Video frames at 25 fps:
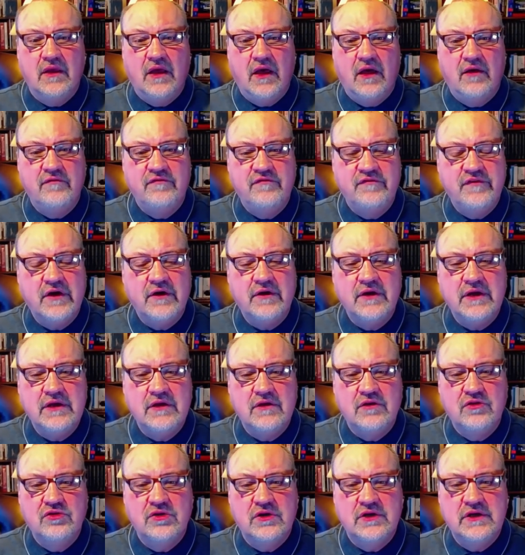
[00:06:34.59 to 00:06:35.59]
a very
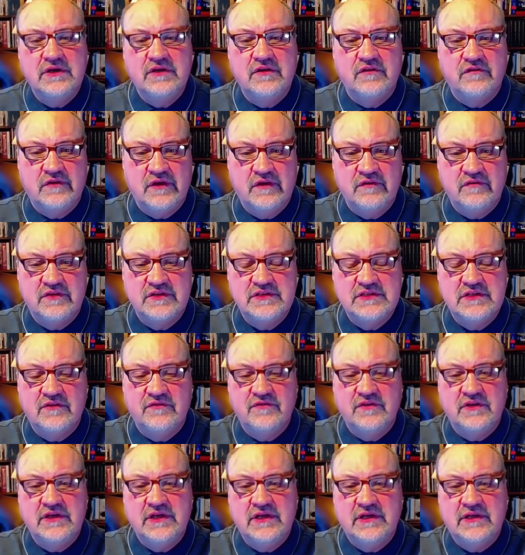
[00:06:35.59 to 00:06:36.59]
good
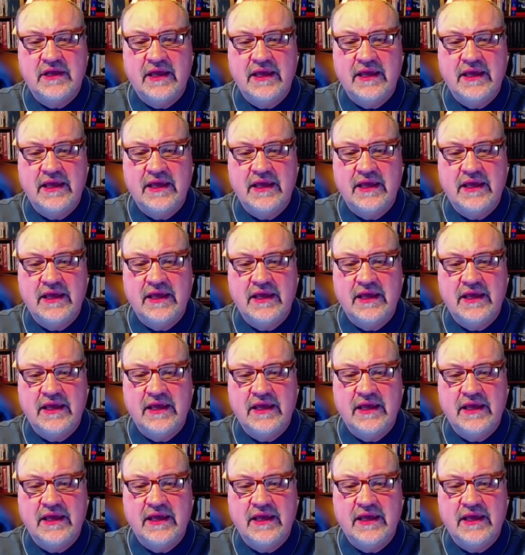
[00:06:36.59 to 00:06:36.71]
sensitivity,